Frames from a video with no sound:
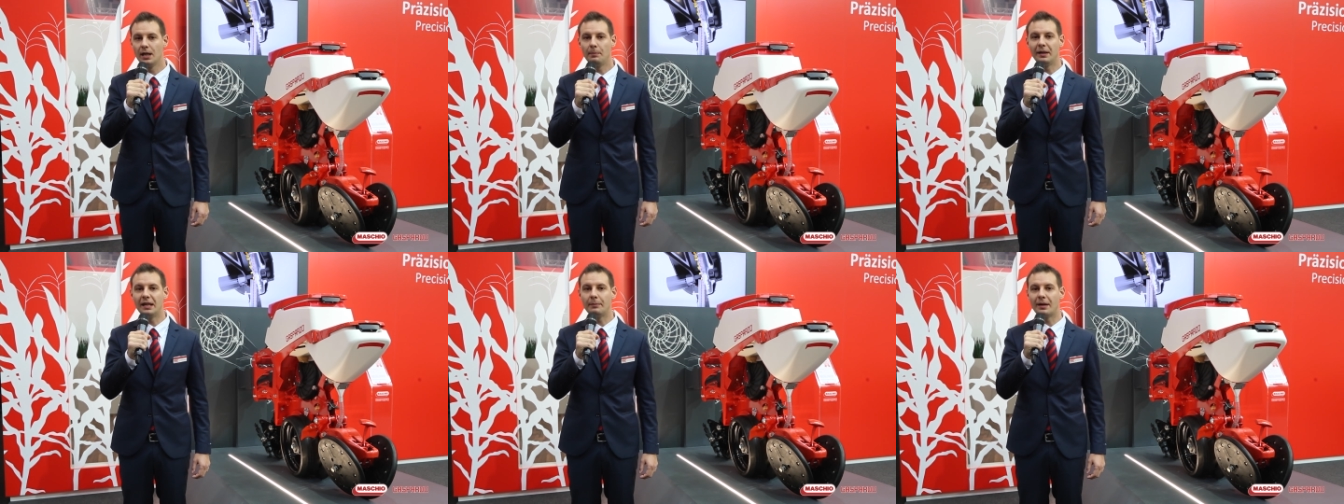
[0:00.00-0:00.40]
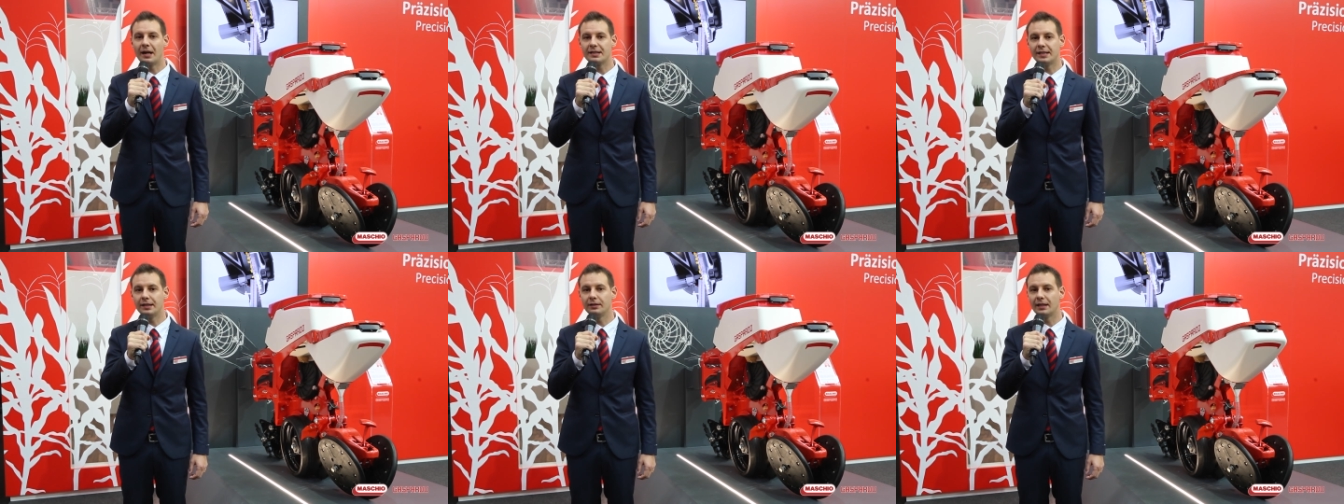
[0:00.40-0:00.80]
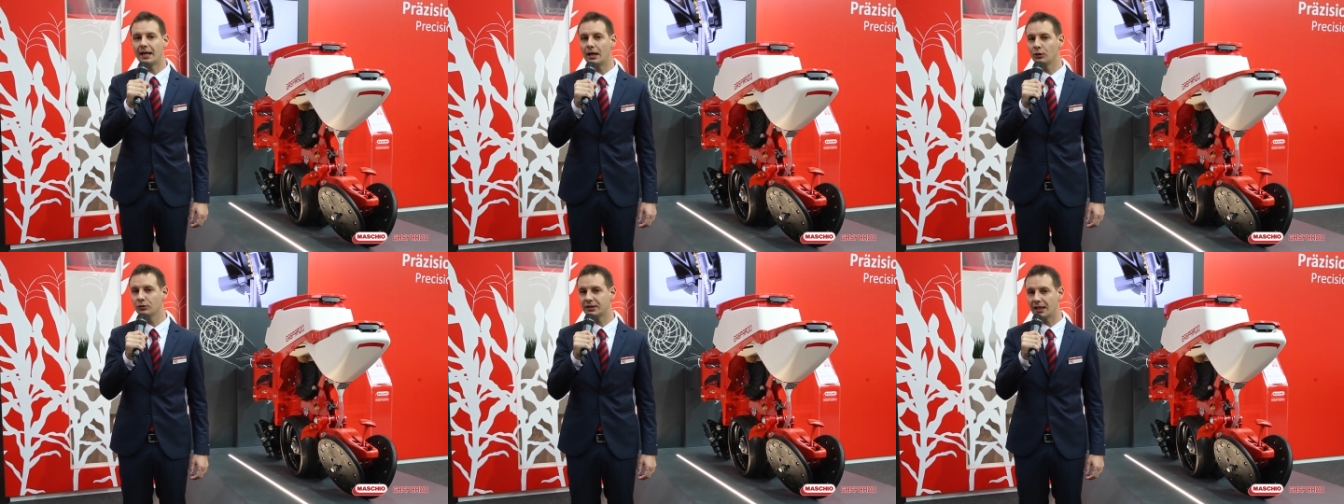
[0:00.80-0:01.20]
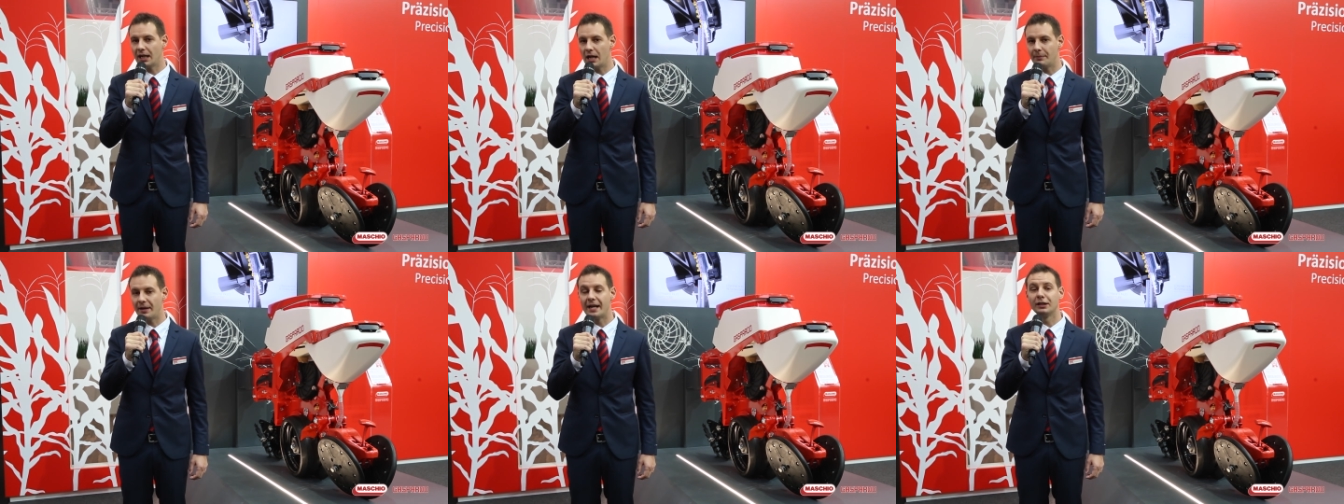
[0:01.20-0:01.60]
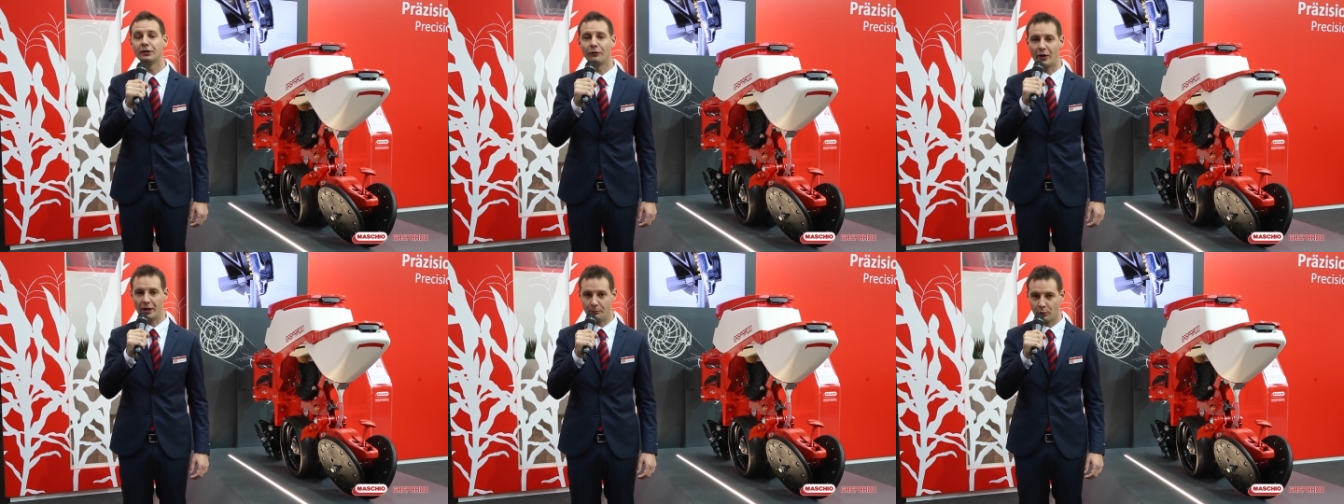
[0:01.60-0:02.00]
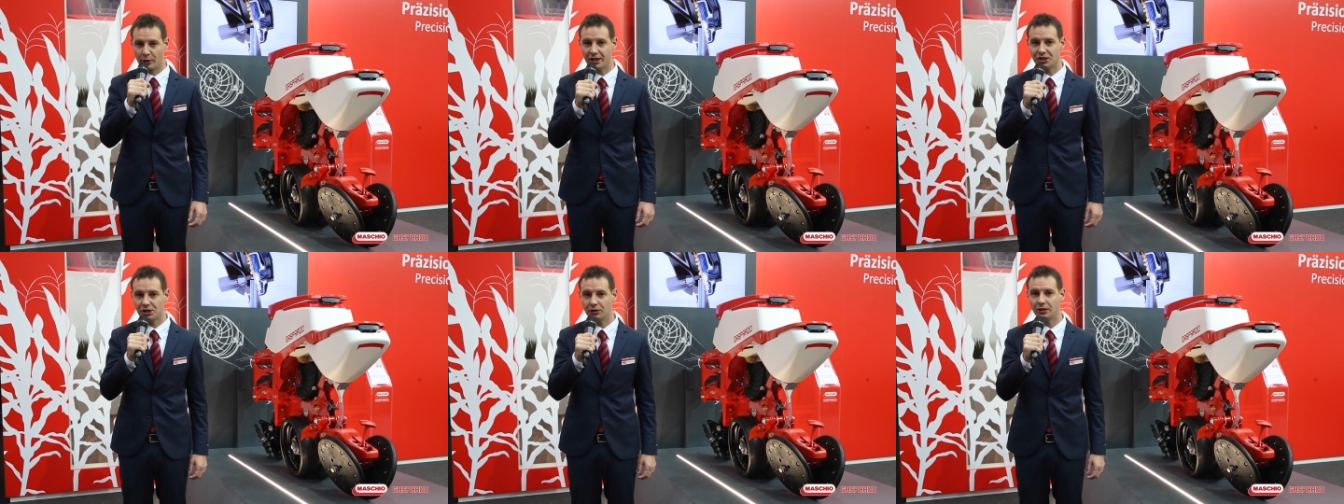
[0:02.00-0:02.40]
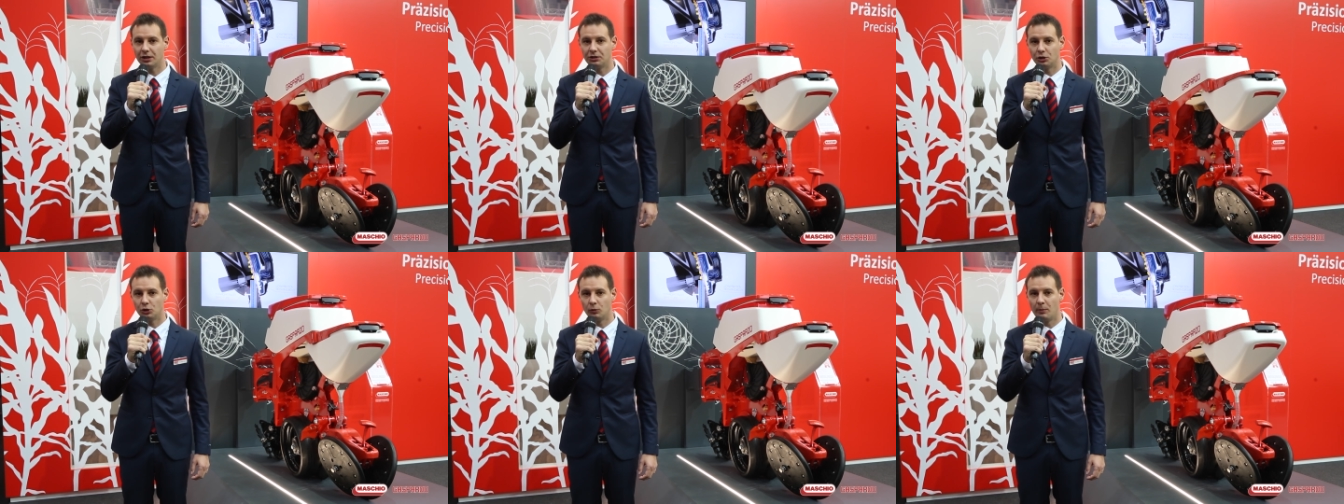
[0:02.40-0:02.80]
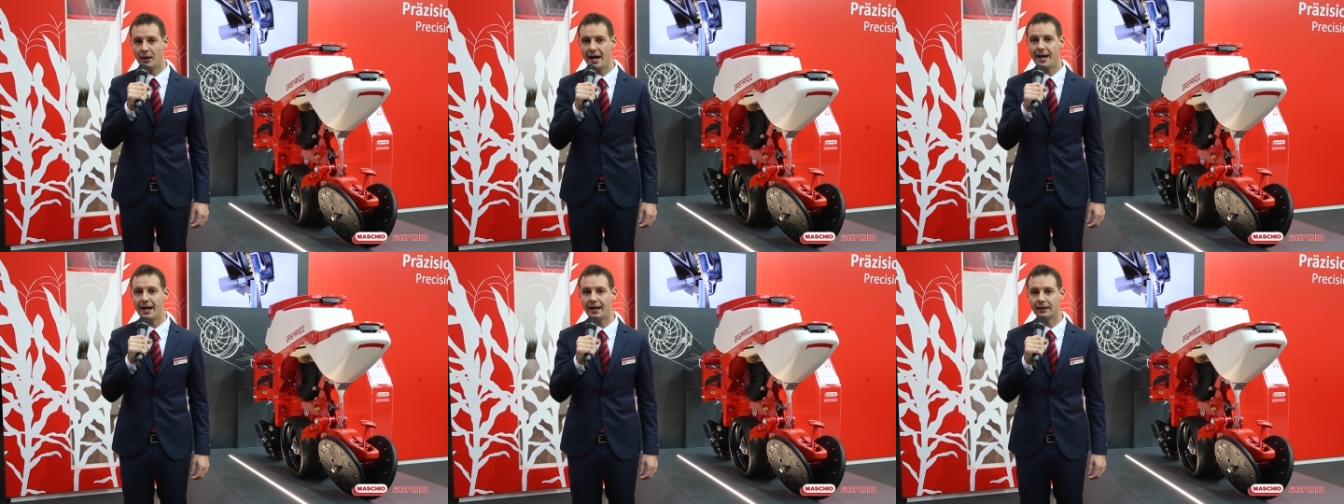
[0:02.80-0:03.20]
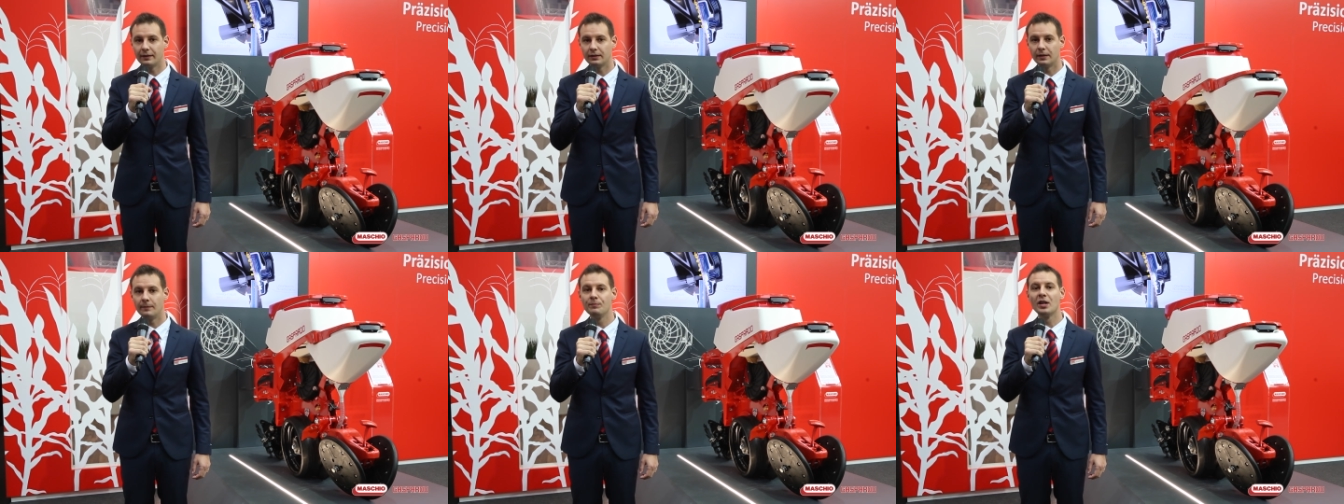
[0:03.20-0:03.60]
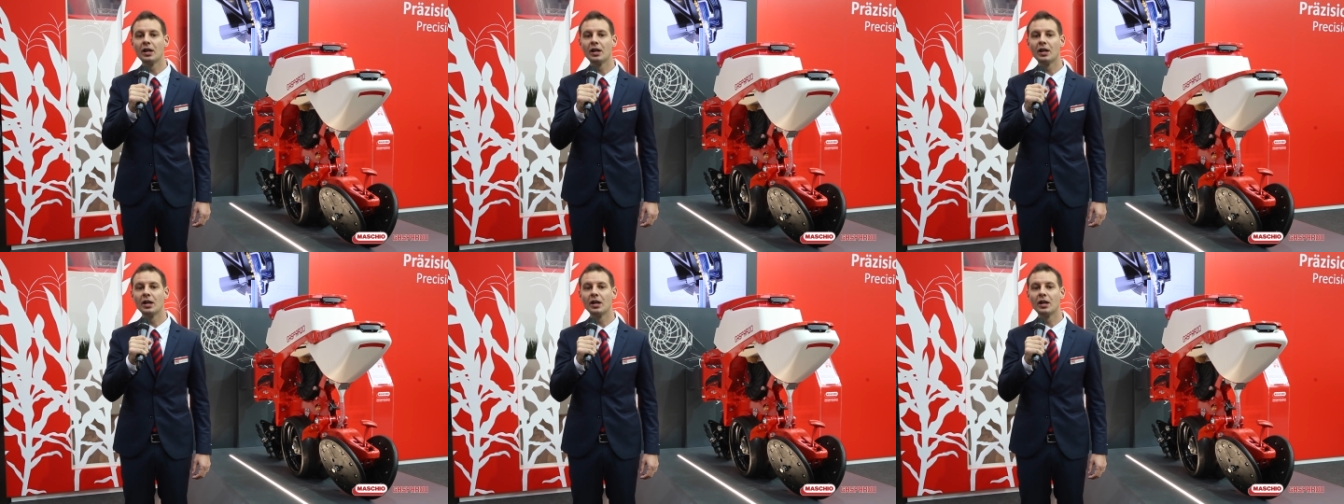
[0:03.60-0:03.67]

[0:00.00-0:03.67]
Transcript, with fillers: minimizing downtime and vibration in the tube and,